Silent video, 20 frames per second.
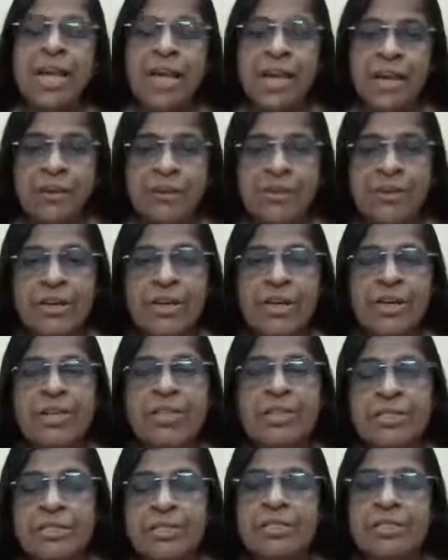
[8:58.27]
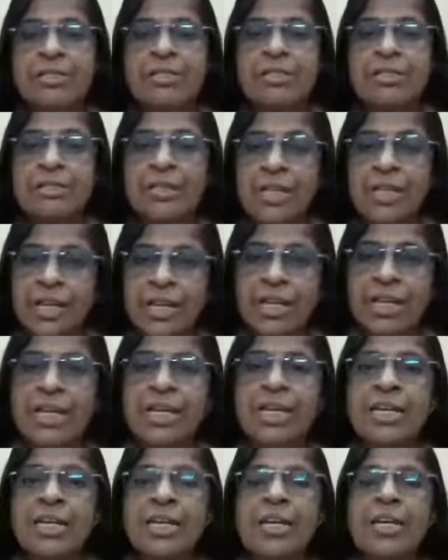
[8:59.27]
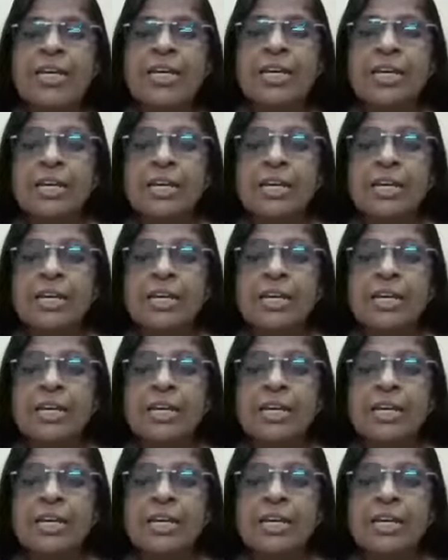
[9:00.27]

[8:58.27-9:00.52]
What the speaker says: have certain healing